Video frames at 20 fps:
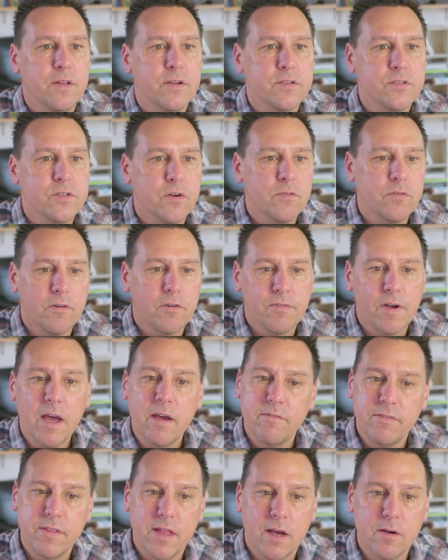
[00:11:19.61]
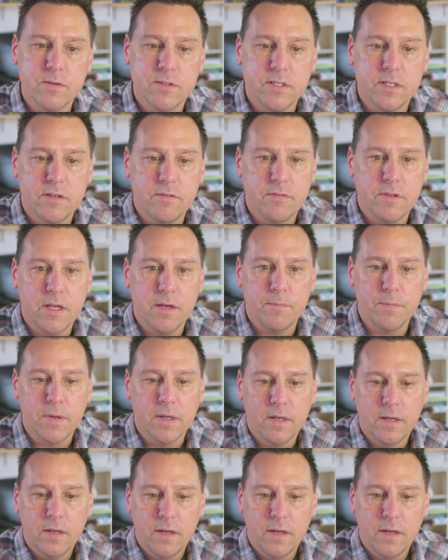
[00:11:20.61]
there's over 5,000 of them.